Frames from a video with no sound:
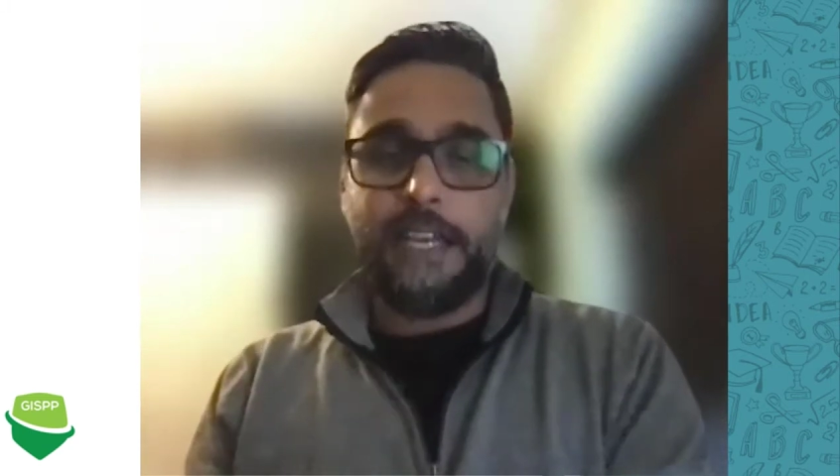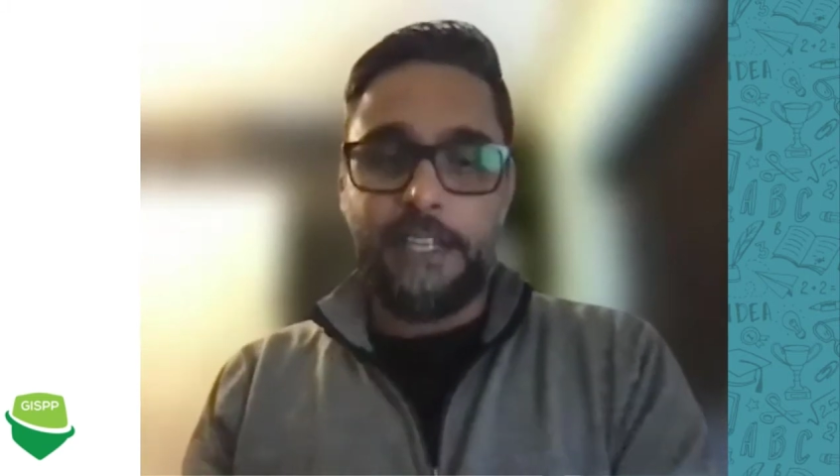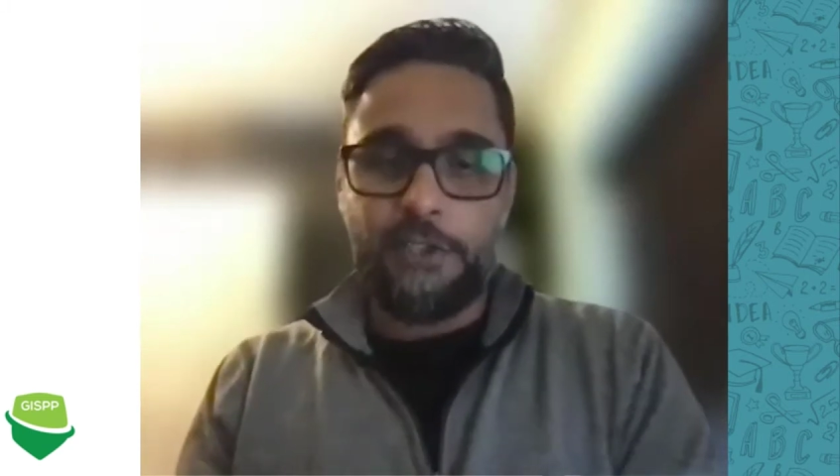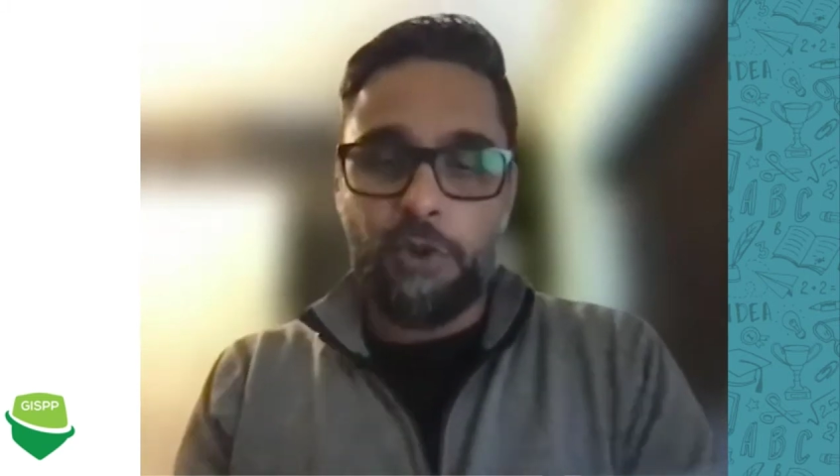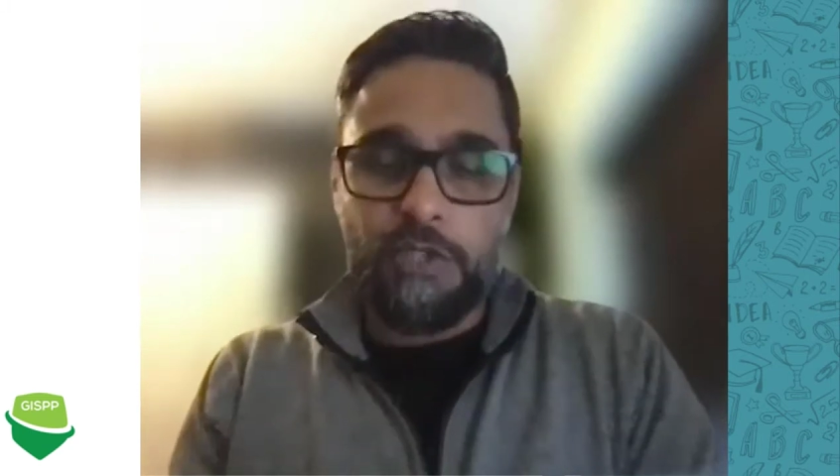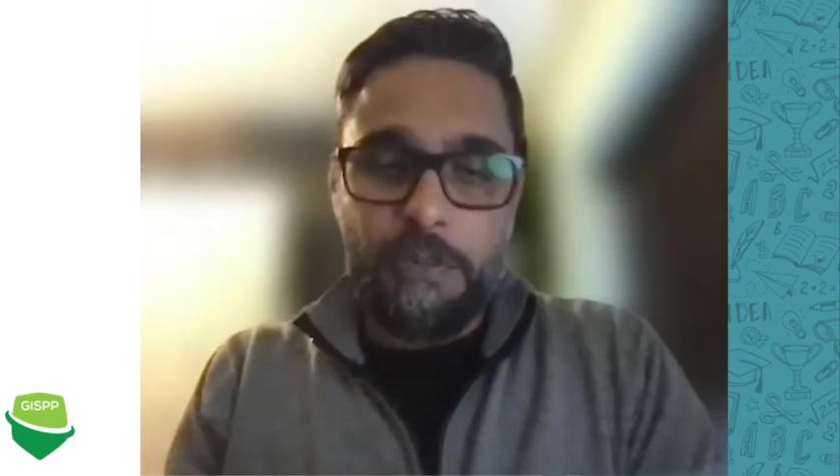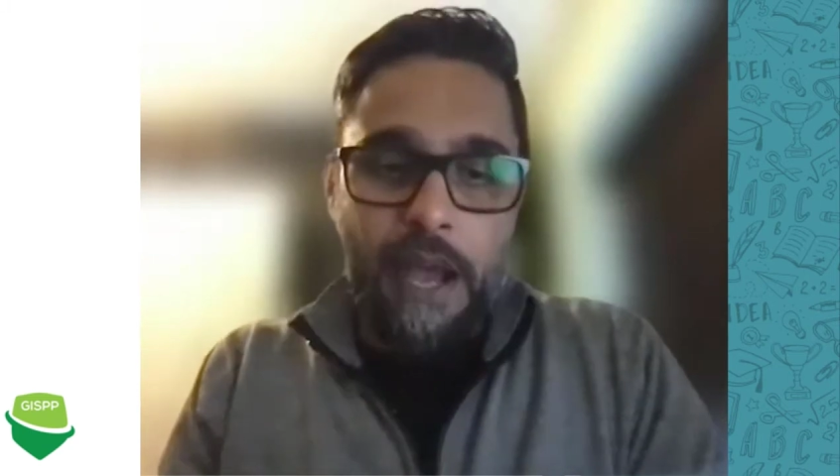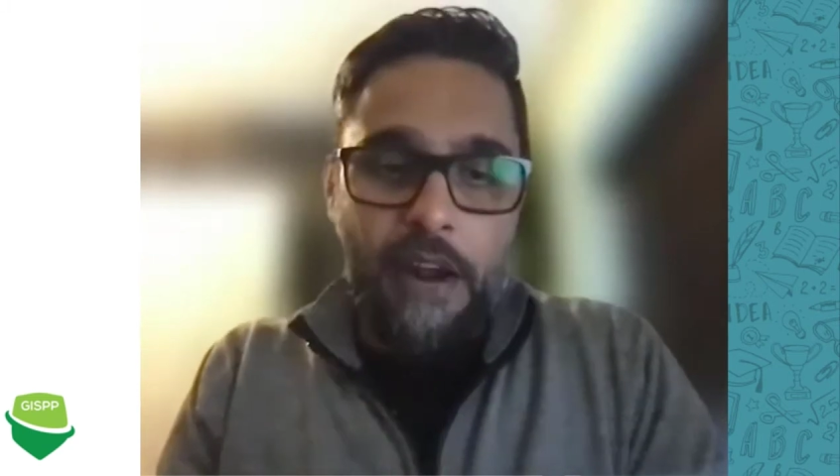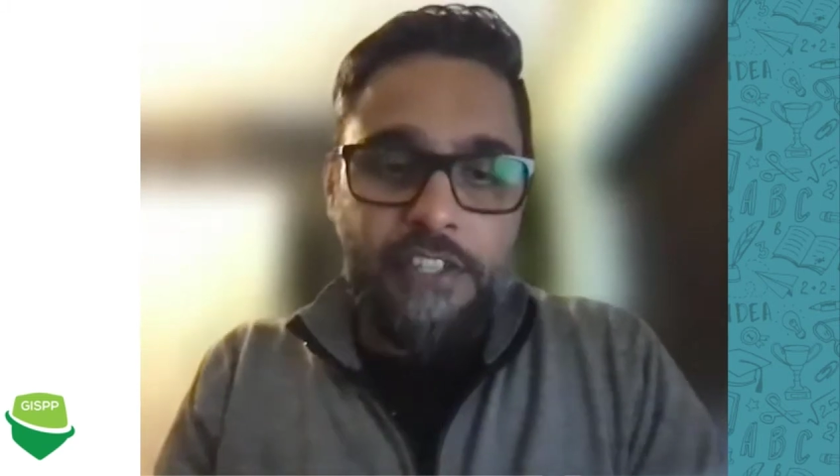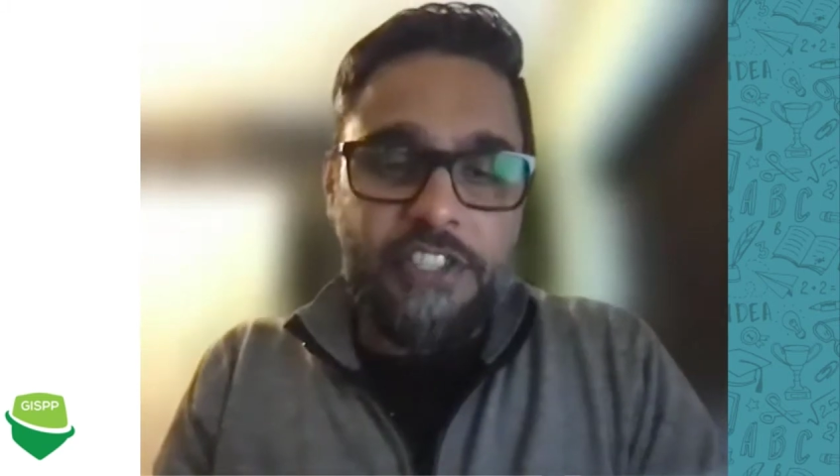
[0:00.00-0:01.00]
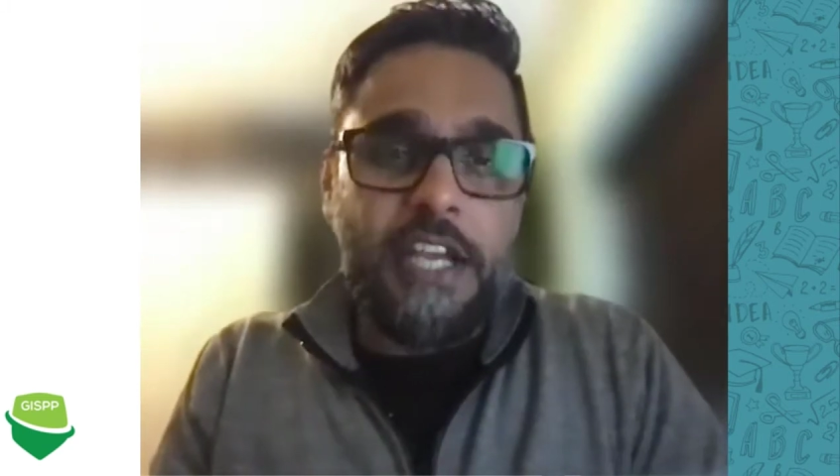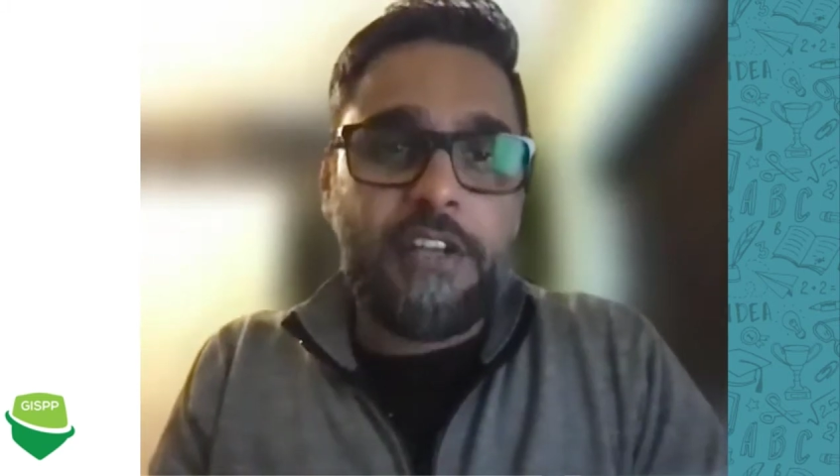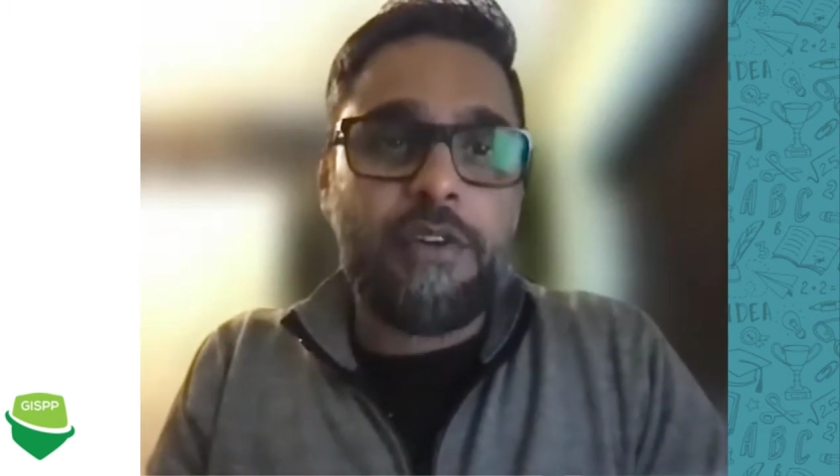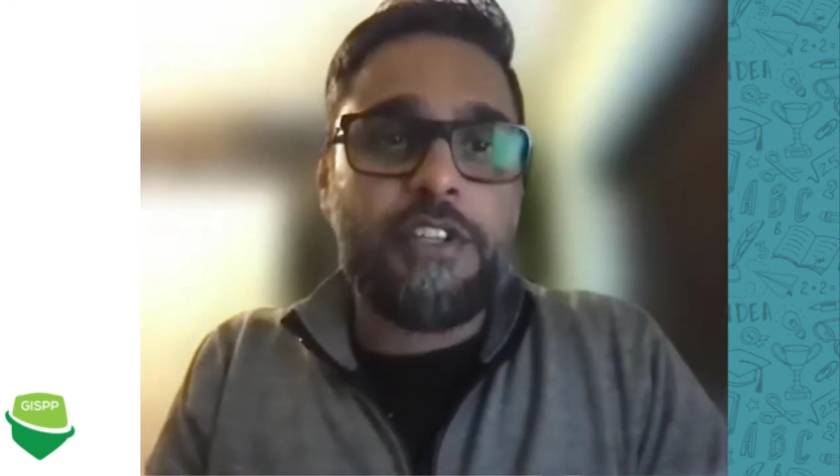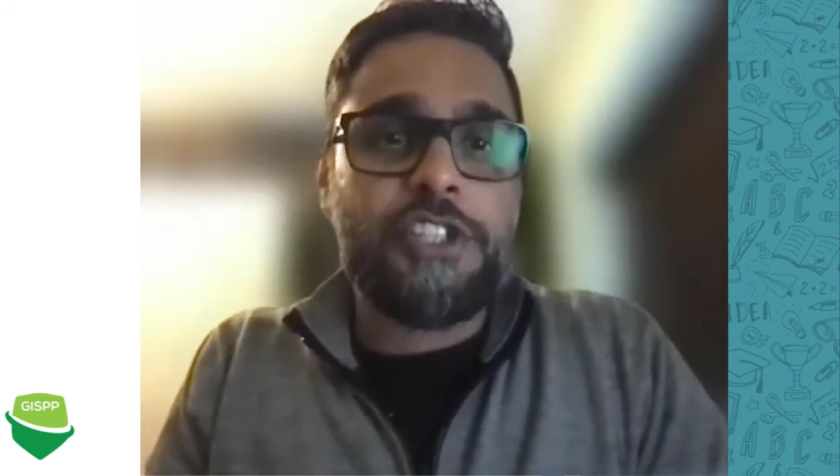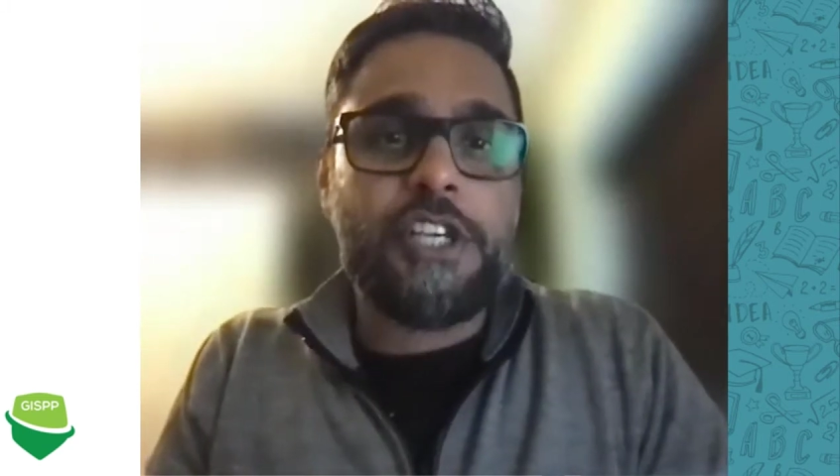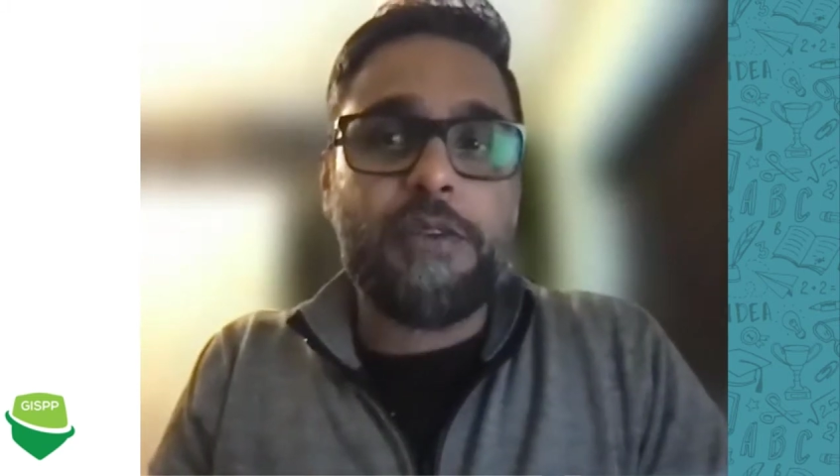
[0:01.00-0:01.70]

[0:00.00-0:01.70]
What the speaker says: and it talks about the technology